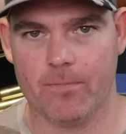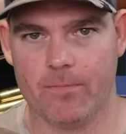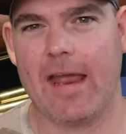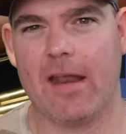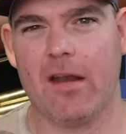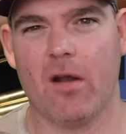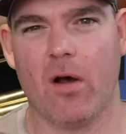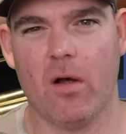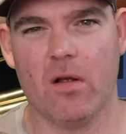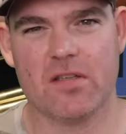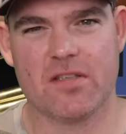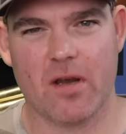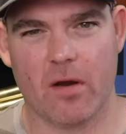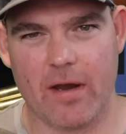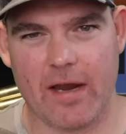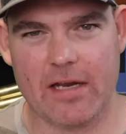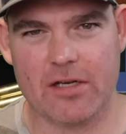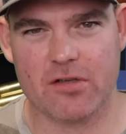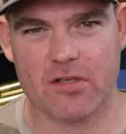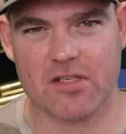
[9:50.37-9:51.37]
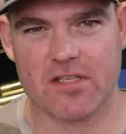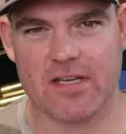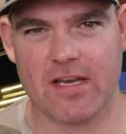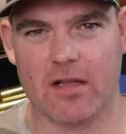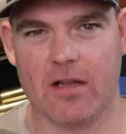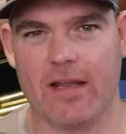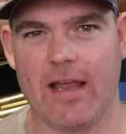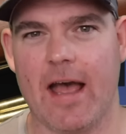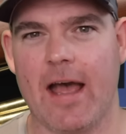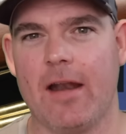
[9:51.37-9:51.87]
And also,
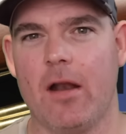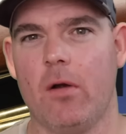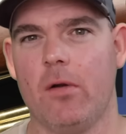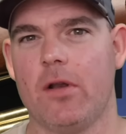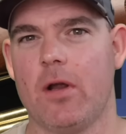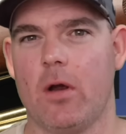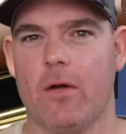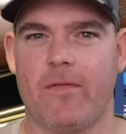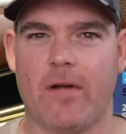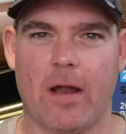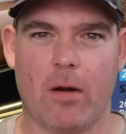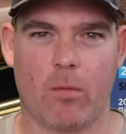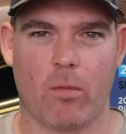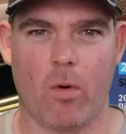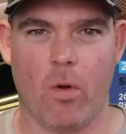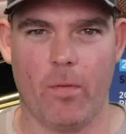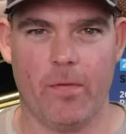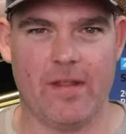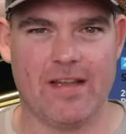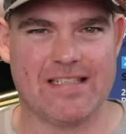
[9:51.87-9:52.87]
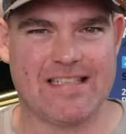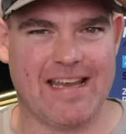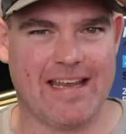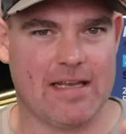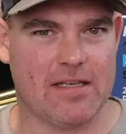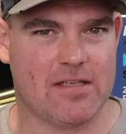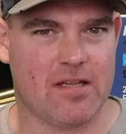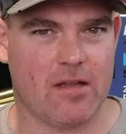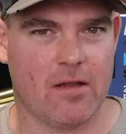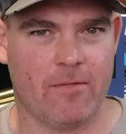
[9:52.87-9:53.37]
interestingly, I don't know if I rolled this
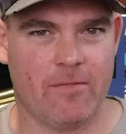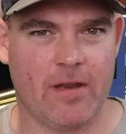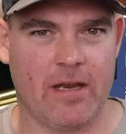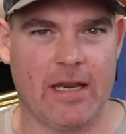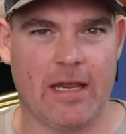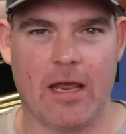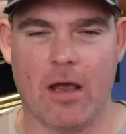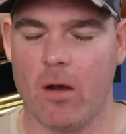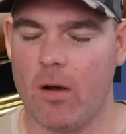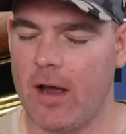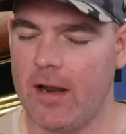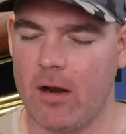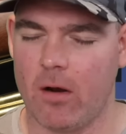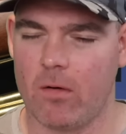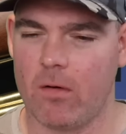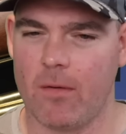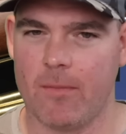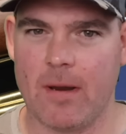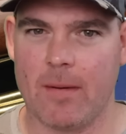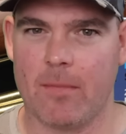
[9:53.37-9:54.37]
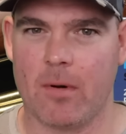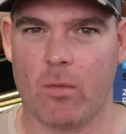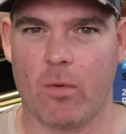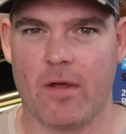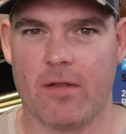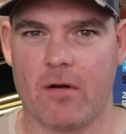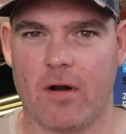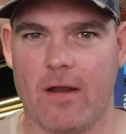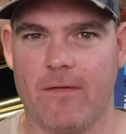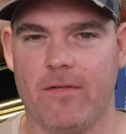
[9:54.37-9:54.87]
into the video. I don't remember
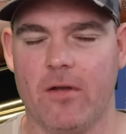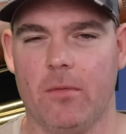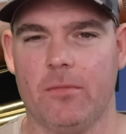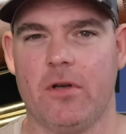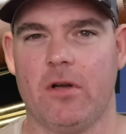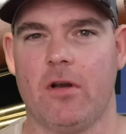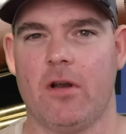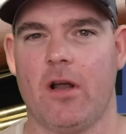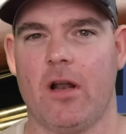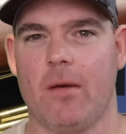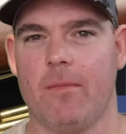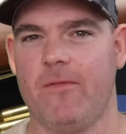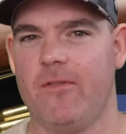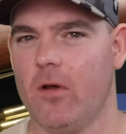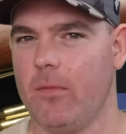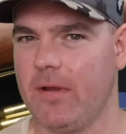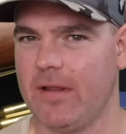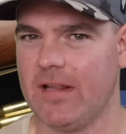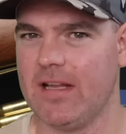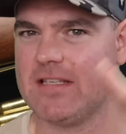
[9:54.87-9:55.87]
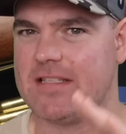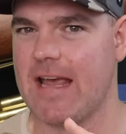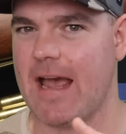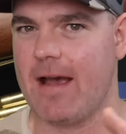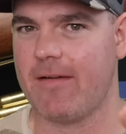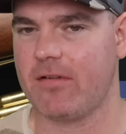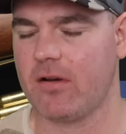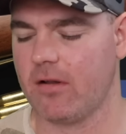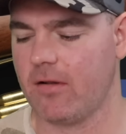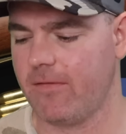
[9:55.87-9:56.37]
whether I filmed it or not. I'm filming this
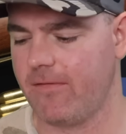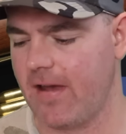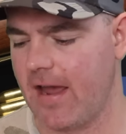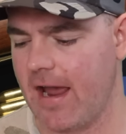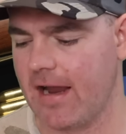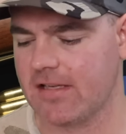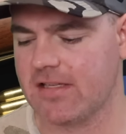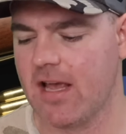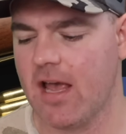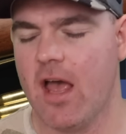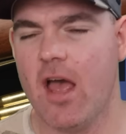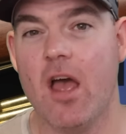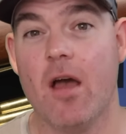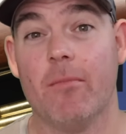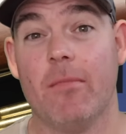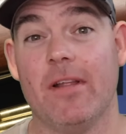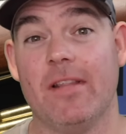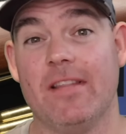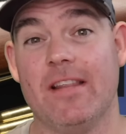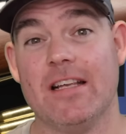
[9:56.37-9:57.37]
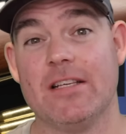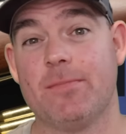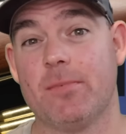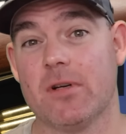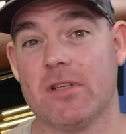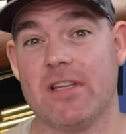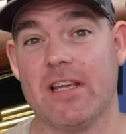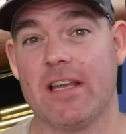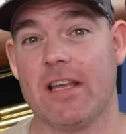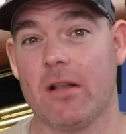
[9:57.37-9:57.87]
after the fact, but this
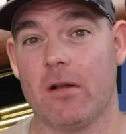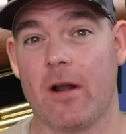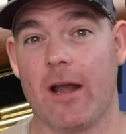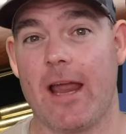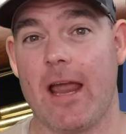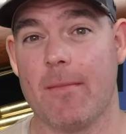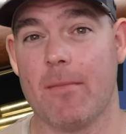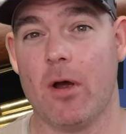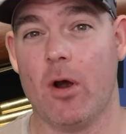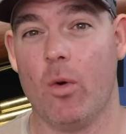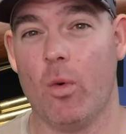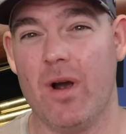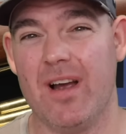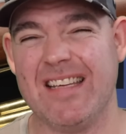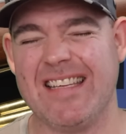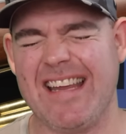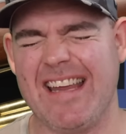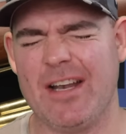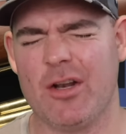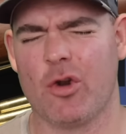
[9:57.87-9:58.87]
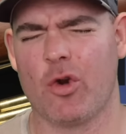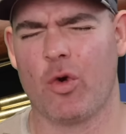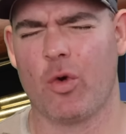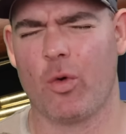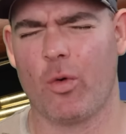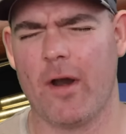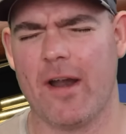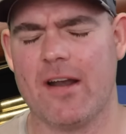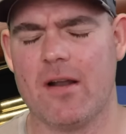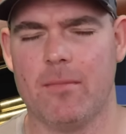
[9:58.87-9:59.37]
particular ammo was
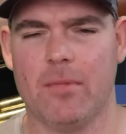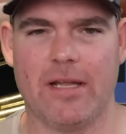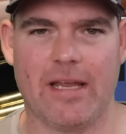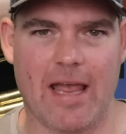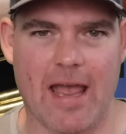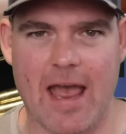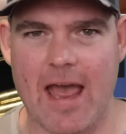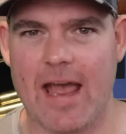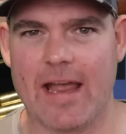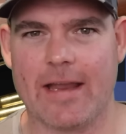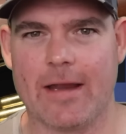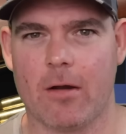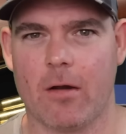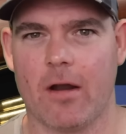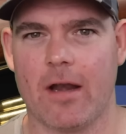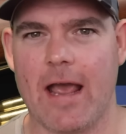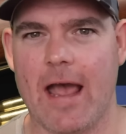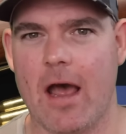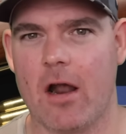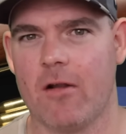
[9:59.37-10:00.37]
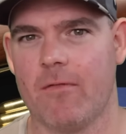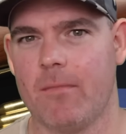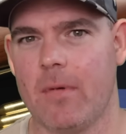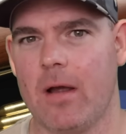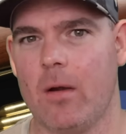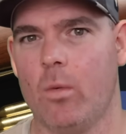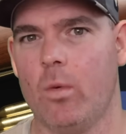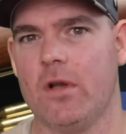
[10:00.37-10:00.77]
incredibly accurate out of my